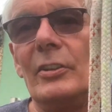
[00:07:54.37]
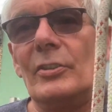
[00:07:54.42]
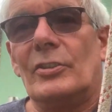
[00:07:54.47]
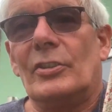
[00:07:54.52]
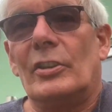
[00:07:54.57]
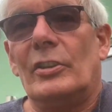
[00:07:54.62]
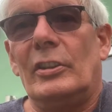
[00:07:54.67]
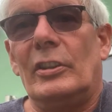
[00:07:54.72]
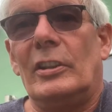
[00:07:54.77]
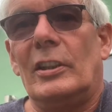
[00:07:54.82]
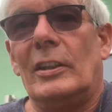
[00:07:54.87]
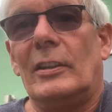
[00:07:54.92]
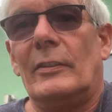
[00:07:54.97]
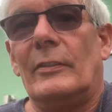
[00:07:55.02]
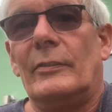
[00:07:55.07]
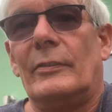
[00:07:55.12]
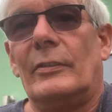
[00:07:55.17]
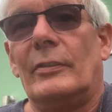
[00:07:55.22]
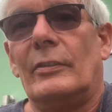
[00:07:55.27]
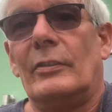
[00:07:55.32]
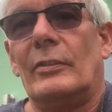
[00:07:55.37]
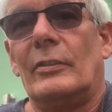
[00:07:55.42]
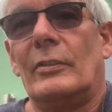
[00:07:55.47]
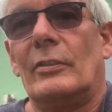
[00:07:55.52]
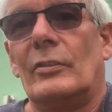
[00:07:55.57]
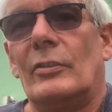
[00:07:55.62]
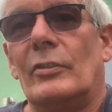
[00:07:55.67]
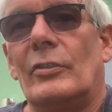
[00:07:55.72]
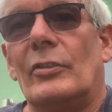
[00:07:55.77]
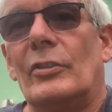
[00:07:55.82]
so you'd have
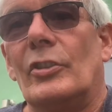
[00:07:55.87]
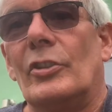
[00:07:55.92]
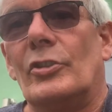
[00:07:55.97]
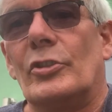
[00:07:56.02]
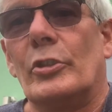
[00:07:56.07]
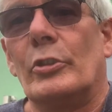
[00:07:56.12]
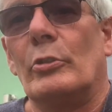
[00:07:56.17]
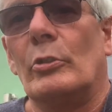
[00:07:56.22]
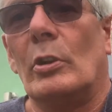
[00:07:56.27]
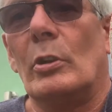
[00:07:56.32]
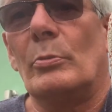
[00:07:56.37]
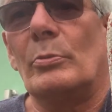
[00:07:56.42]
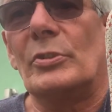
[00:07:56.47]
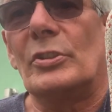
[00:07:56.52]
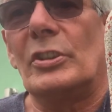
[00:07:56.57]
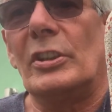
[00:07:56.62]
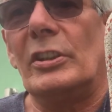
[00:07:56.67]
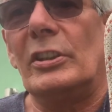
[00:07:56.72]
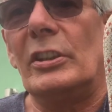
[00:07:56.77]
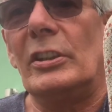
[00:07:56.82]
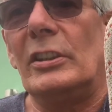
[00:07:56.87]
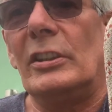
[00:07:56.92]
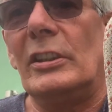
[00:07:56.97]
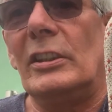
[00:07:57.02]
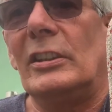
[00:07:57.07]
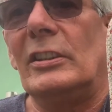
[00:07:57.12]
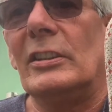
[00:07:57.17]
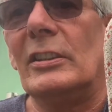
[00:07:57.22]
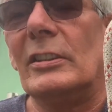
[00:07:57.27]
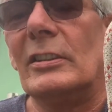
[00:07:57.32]
the 2 ropes that you
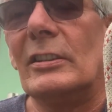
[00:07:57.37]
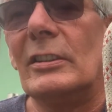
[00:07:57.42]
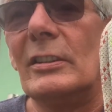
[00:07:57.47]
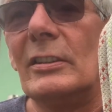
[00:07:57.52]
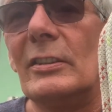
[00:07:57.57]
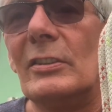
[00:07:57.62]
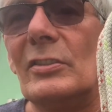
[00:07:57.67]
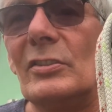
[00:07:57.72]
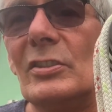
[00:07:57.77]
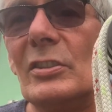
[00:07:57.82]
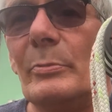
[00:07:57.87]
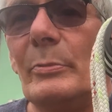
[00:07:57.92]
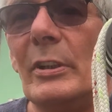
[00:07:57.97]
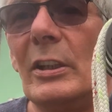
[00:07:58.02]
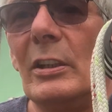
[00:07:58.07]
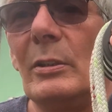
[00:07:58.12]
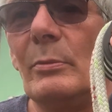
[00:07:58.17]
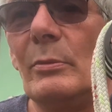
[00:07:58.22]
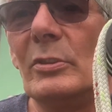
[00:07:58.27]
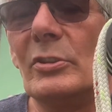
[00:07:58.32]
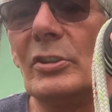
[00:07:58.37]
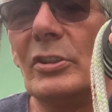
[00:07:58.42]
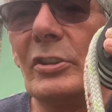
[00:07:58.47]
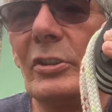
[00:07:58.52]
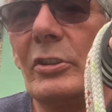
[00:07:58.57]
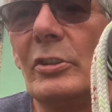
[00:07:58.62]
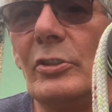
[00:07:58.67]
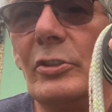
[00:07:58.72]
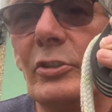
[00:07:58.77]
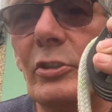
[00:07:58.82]
need to be able to
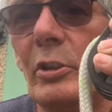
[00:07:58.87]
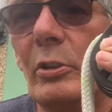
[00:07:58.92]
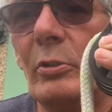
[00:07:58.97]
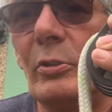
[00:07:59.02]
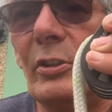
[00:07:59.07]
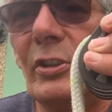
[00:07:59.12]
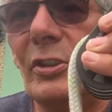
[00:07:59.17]
control your